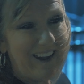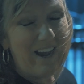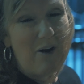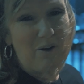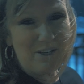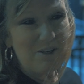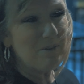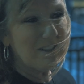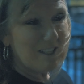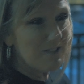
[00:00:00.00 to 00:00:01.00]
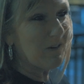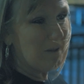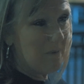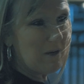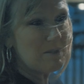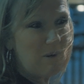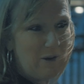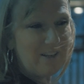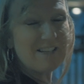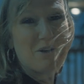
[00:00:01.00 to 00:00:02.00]
he argued with us for the most
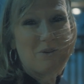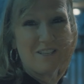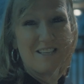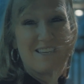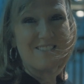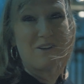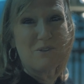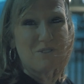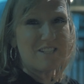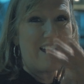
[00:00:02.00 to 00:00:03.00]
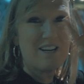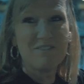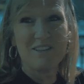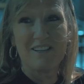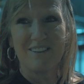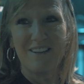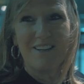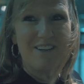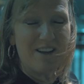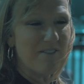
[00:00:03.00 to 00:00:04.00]
part and told his whole side of the
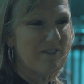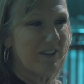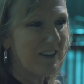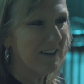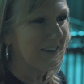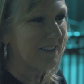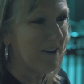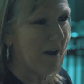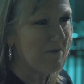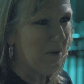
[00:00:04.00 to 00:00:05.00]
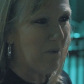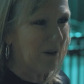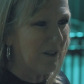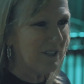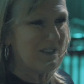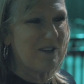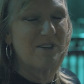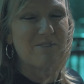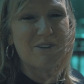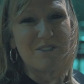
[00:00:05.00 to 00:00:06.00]
of the of the world and the
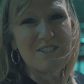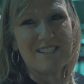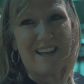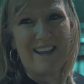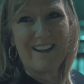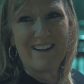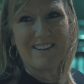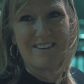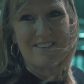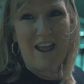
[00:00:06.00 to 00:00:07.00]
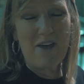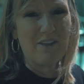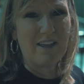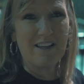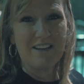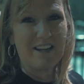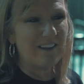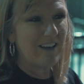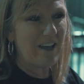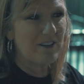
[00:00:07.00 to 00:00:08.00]
universe. And at the end, he
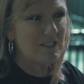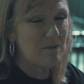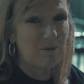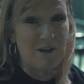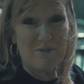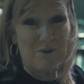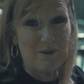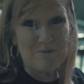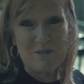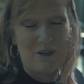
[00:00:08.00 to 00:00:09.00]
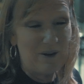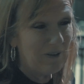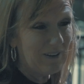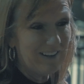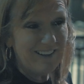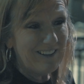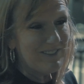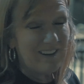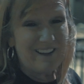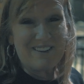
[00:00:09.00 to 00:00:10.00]
allowed us to pray for him. So,
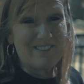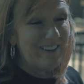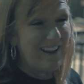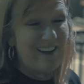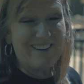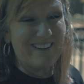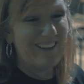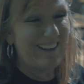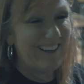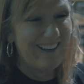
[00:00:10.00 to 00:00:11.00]
wow. like, yeah. one out. he was